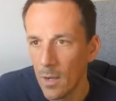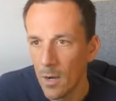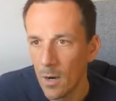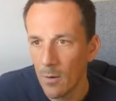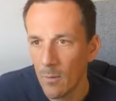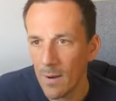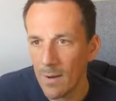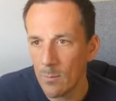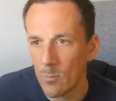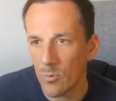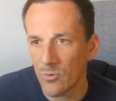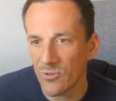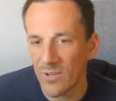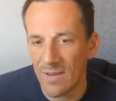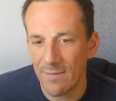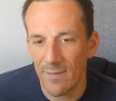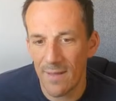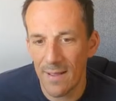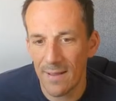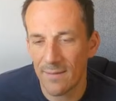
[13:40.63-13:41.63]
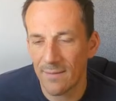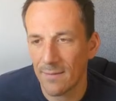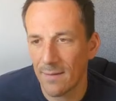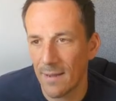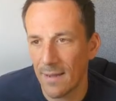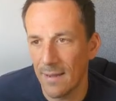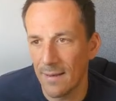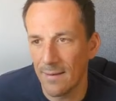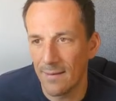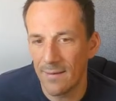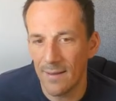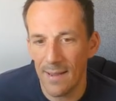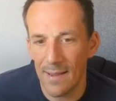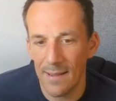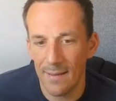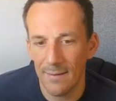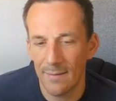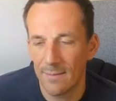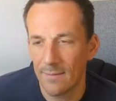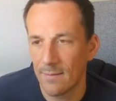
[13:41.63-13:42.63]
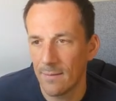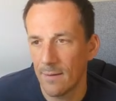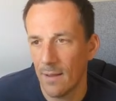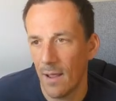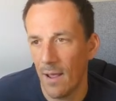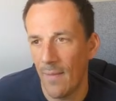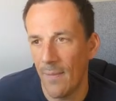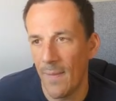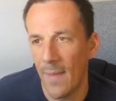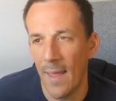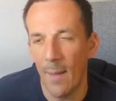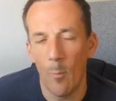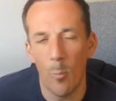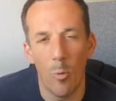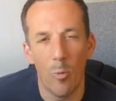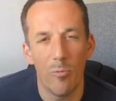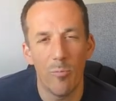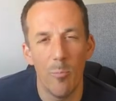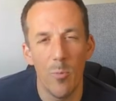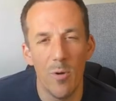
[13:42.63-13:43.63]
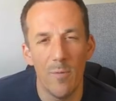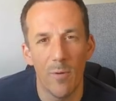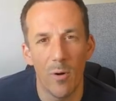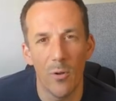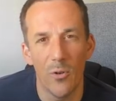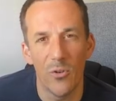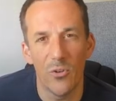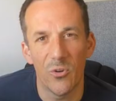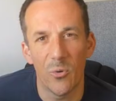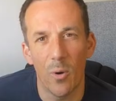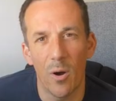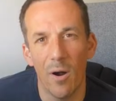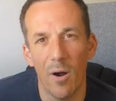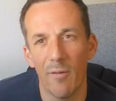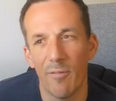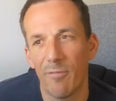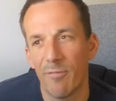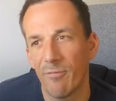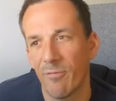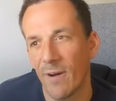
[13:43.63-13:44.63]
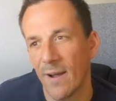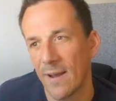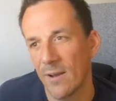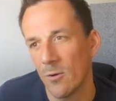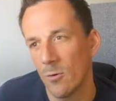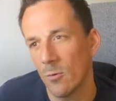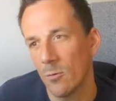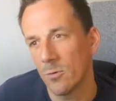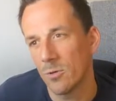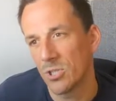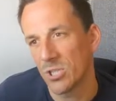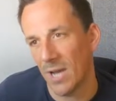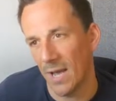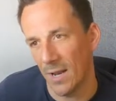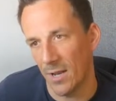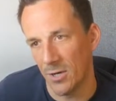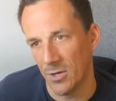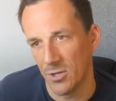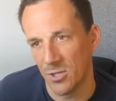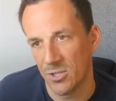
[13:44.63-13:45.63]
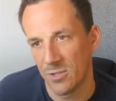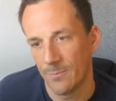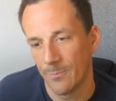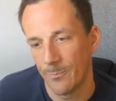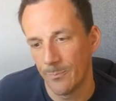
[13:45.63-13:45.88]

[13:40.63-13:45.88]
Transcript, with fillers: Right, we'll save that and test, and then we'll move on to our final challenge.